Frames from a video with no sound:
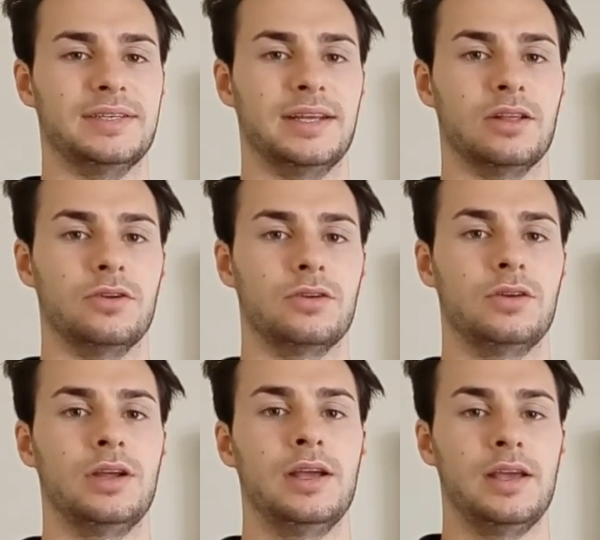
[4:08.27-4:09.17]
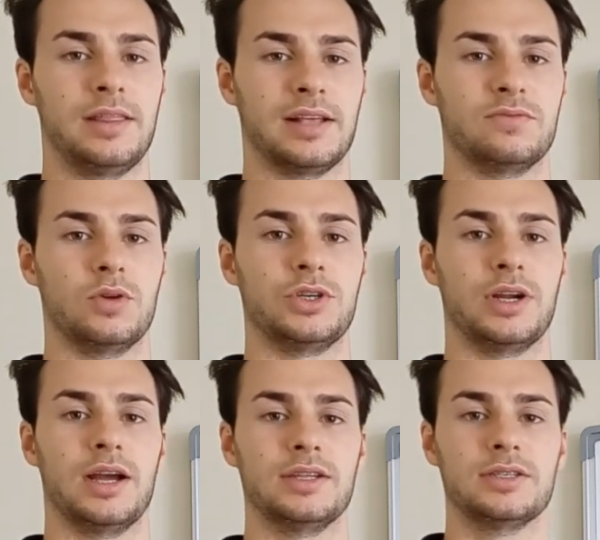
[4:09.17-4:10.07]
a deload. Thanks for
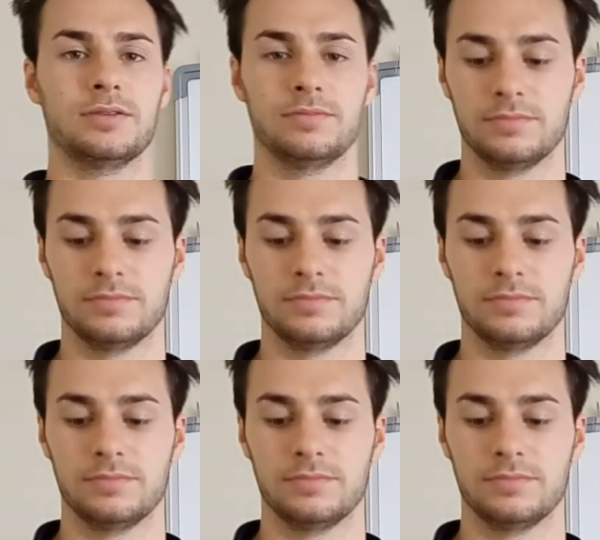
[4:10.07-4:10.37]
watching, guys.